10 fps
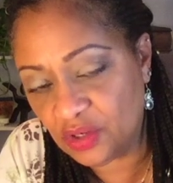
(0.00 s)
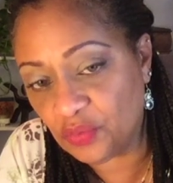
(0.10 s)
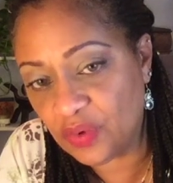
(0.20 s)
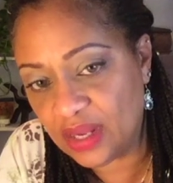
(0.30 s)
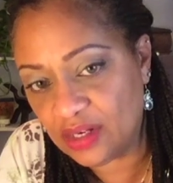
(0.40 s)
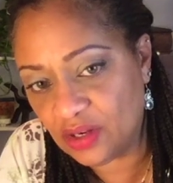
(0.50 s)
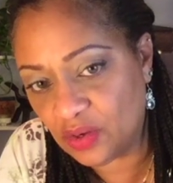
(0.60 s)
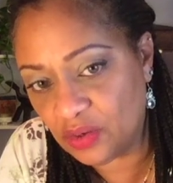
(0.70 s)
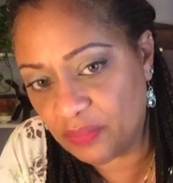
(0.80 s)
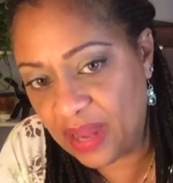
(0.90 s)
ready to
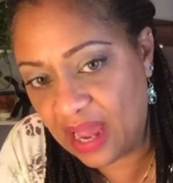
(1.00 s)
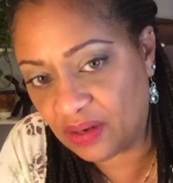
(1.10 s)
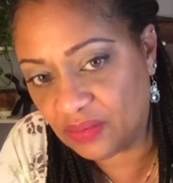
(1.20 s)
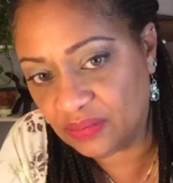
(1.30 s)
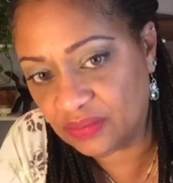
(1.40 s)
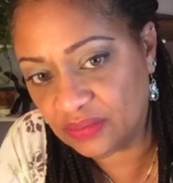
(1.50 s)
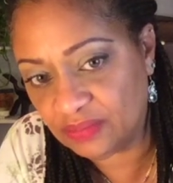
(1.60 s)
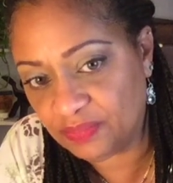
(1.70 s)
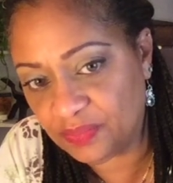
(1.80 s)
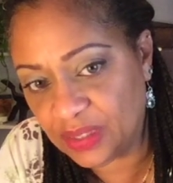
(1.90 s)
go to battle.
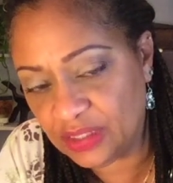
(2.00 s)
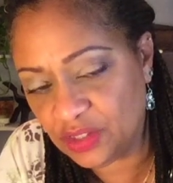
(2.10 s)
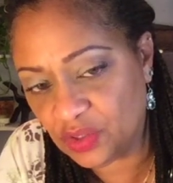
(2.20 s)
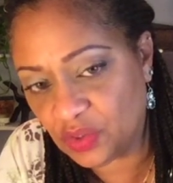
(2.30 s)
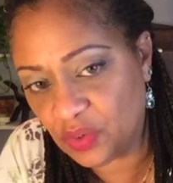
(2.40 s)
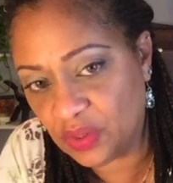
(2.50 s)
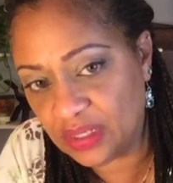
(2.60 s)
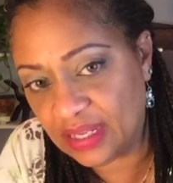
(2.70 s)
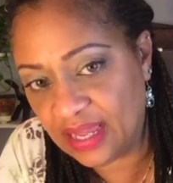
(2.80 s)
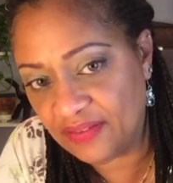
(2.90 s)
But you're going
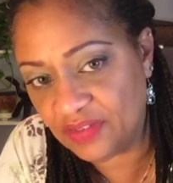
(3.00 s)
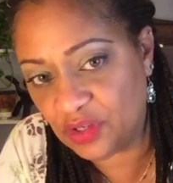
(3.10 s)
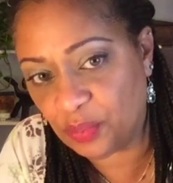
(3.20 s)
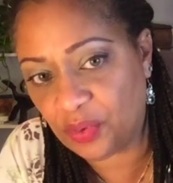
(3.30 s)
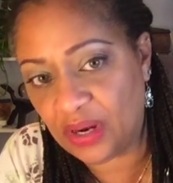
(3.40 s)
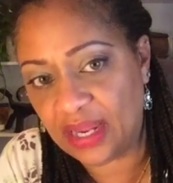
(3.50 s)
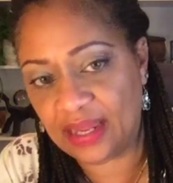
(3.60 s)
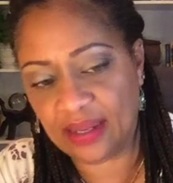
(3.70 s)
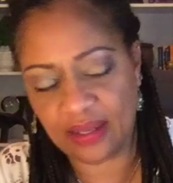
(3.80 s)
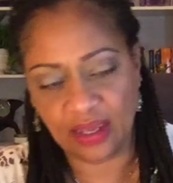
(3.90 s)
to heaven, you're
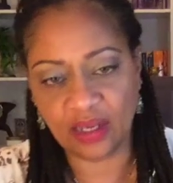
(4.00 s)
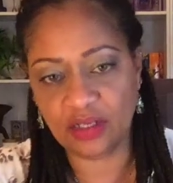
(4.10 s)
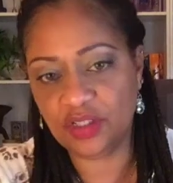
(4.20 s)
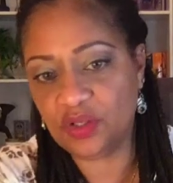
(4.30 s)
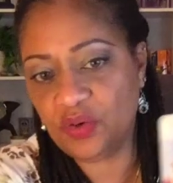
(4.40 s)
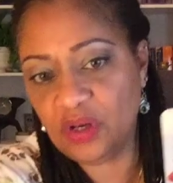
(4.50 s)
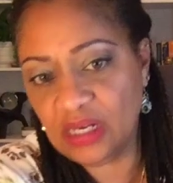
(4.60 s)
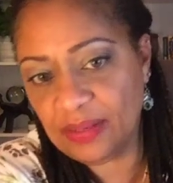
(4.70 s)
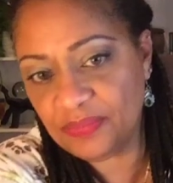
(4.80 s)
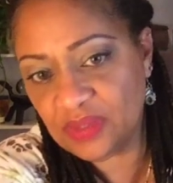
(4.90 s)
praying because you're going
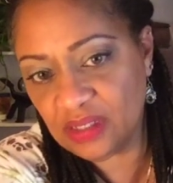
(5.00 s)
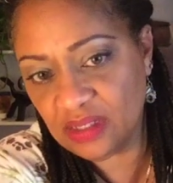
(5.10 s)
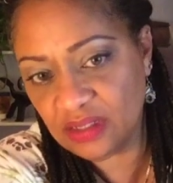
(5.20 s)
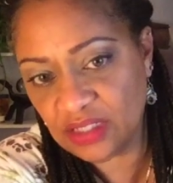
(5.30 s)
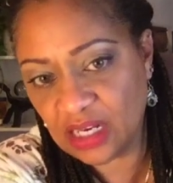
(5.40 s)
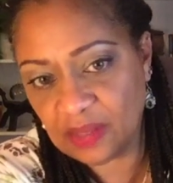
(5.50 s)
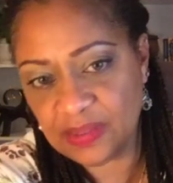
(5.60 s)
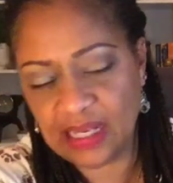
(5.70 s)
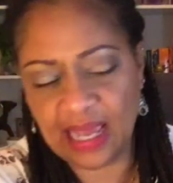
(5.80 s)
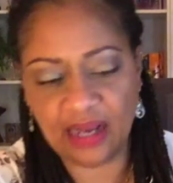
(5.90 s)
up the
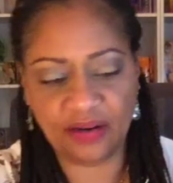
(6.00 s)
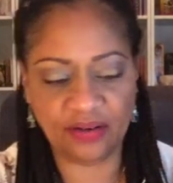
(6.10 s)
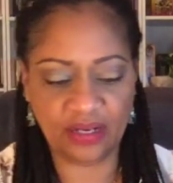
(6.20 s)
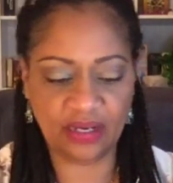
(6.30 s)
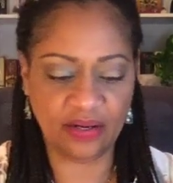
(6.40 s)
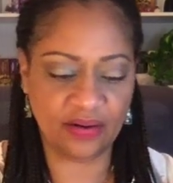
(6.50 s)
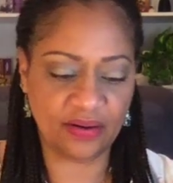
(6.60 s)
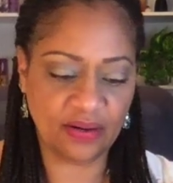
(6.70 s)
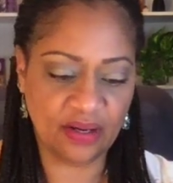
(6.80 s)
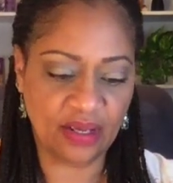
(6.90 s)
Jacob's ladder
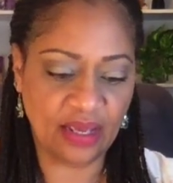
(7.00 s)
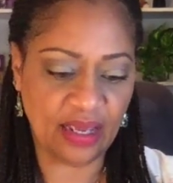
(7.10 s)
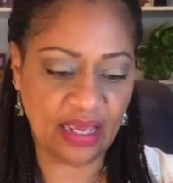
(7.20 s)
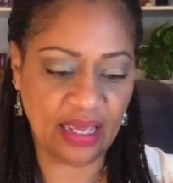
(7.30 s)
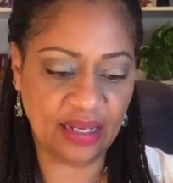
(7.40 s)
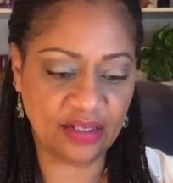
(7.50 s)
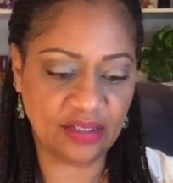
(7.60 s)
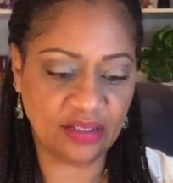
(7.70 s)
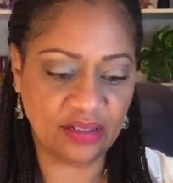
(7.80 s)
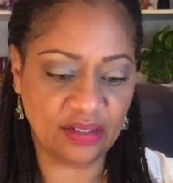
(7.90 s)
here, and
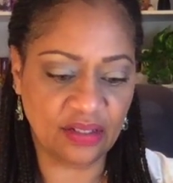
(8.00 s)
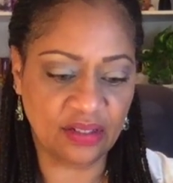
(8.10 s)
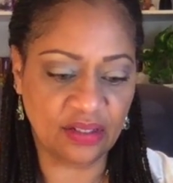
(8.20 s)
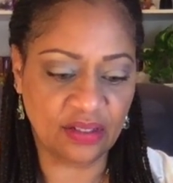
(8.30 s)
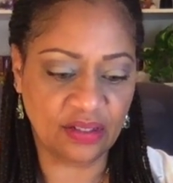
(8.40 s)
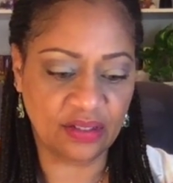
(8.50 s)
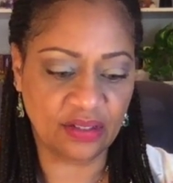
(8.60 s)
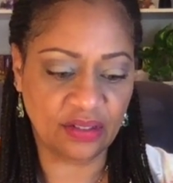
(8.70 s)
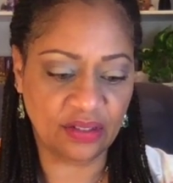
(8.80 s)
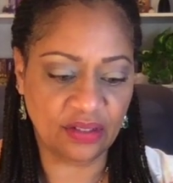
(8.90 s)

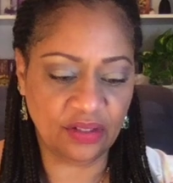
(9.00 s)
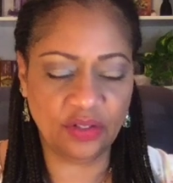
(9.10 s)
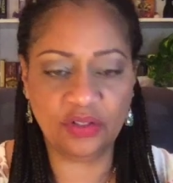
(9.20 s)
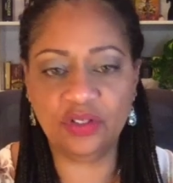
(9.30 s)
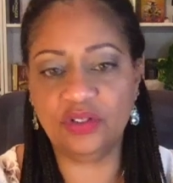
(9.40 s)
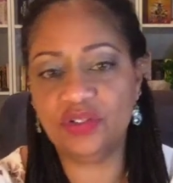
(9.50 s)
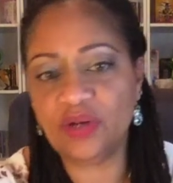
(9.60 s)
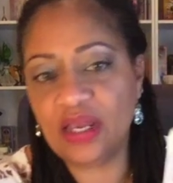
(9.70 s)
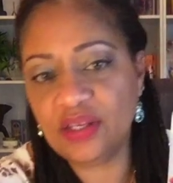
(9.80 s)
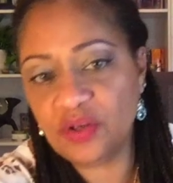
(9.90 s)

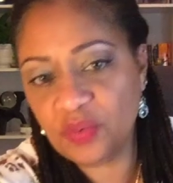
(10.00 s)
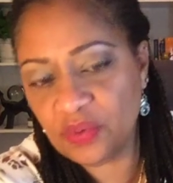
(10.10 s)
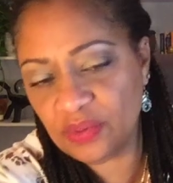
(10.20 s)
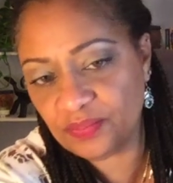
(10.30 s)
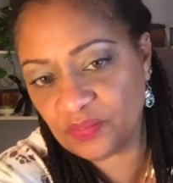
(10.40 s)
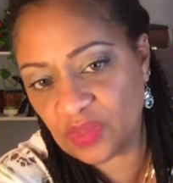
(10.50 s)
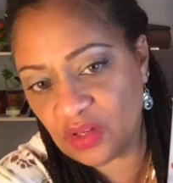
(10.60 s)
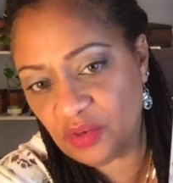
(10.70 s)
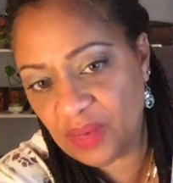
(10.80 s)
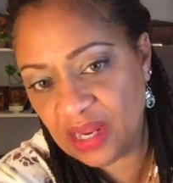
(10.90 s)

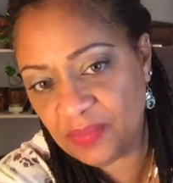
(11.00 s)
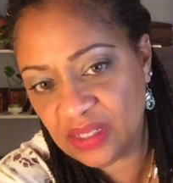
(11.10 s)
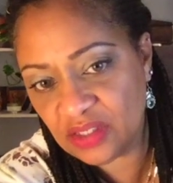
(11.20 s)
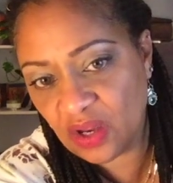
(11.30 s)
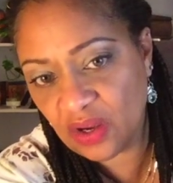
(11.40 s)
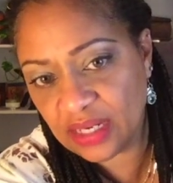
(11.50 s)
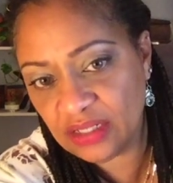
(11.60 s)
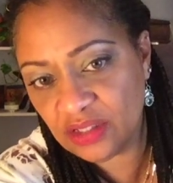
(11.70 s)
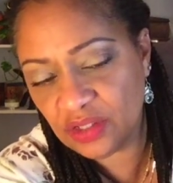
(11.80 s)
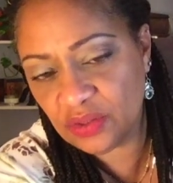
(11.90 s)
you might be
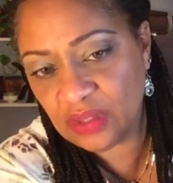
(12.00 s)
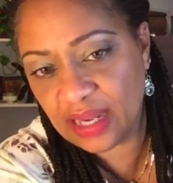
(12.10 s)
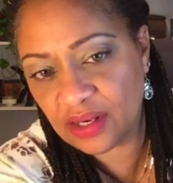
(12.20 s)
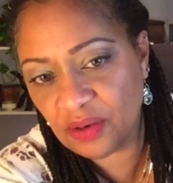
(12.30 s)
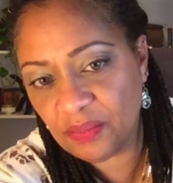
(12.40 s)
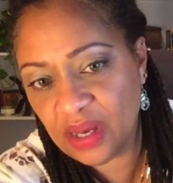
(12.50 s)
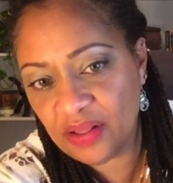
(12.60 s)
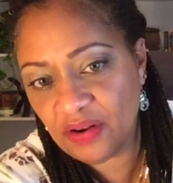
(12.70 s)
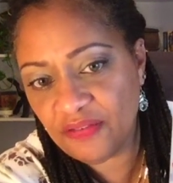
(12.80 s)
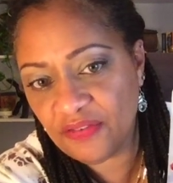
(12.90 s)
talking to like your
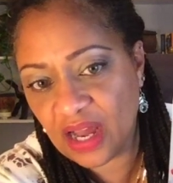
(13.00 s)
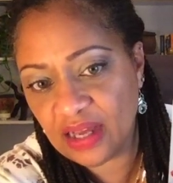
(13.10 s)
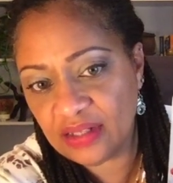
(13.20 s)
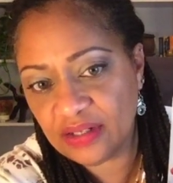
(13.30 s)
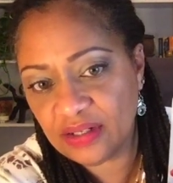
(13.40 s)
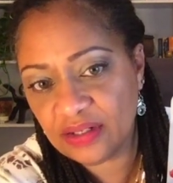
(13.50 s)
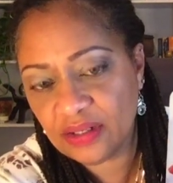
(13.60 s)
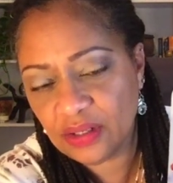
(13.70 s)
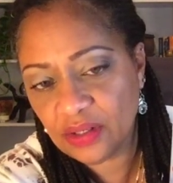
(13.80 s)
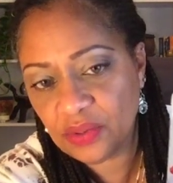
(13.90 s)
mother or father
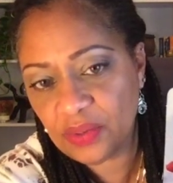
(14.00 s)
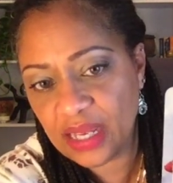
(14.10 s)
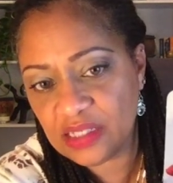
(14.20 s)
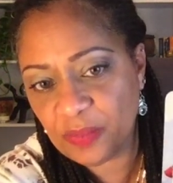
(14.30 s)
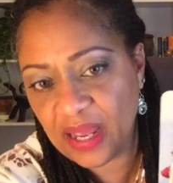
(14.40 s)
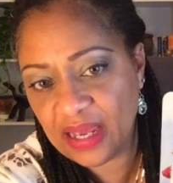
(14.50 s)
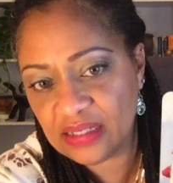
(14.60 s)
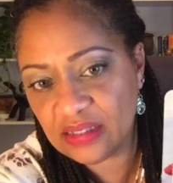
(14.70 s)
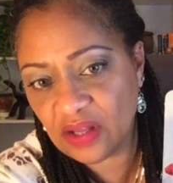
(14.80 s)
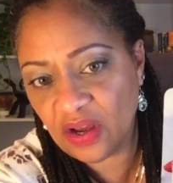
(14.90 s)
who has
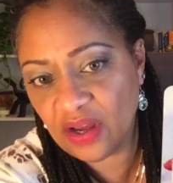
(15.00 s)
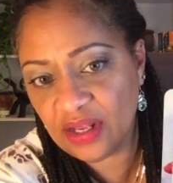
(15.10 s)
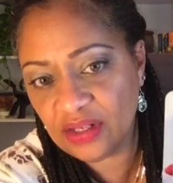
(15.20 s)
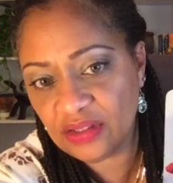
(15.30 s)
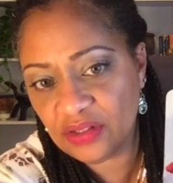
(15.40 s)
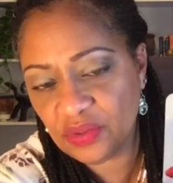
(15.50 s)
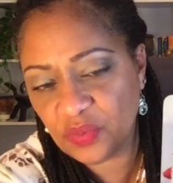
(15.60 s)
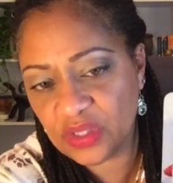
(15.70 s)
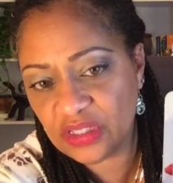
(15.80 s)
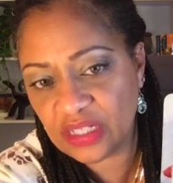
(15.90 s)
passed on. You
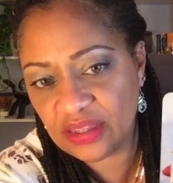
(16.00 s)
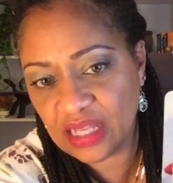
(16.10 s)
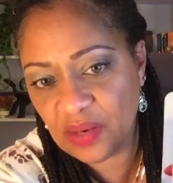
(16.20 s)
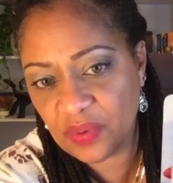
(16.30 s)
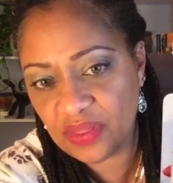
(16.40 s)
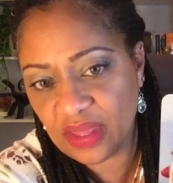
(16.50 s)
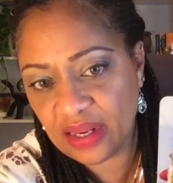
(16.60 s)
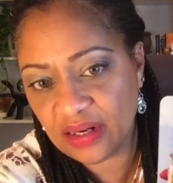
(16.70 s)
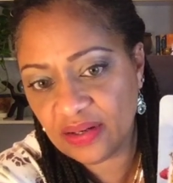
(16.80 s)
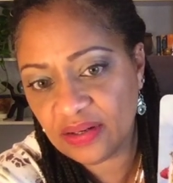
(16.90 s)
wish that they were
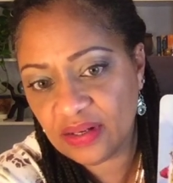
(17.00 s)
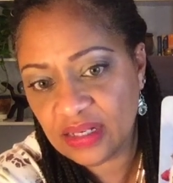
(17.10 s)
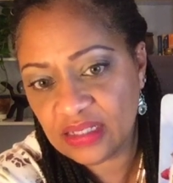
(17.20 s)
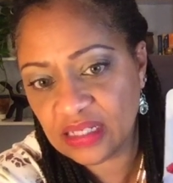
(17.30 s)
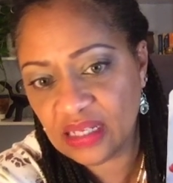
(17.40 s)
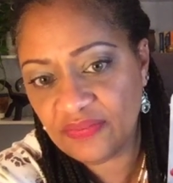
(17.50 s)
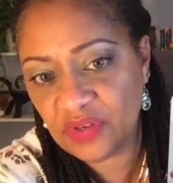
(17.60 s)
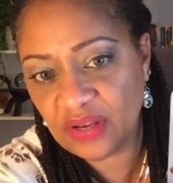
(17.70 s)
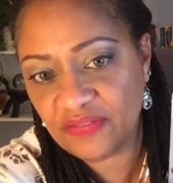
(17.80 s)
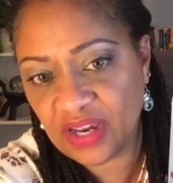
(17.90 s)
there to give
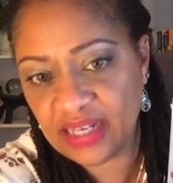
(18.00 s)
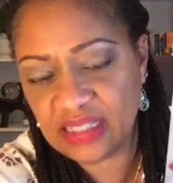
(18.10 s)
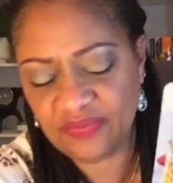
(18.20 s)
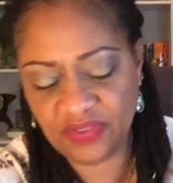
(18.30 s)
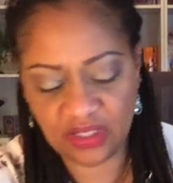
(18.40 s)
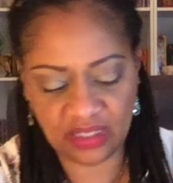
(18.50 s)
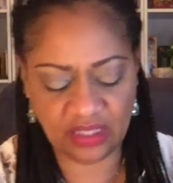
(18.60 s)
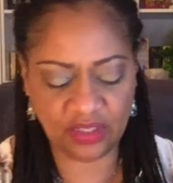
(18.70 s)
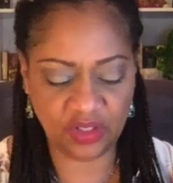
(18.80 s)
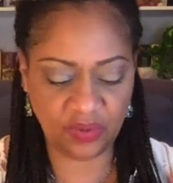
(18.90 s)
you advice for this
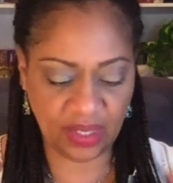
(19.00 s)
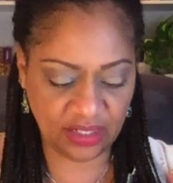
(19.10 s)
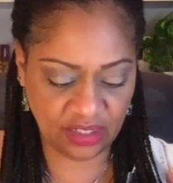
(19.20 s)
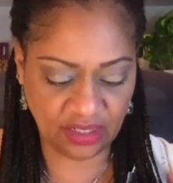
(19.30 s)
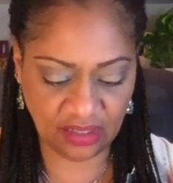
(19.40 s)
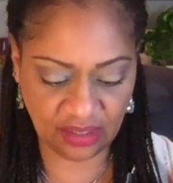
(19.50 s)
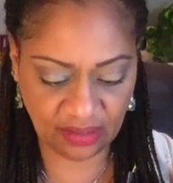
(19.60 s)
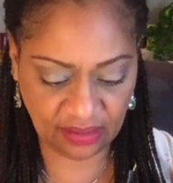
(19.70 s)
situation.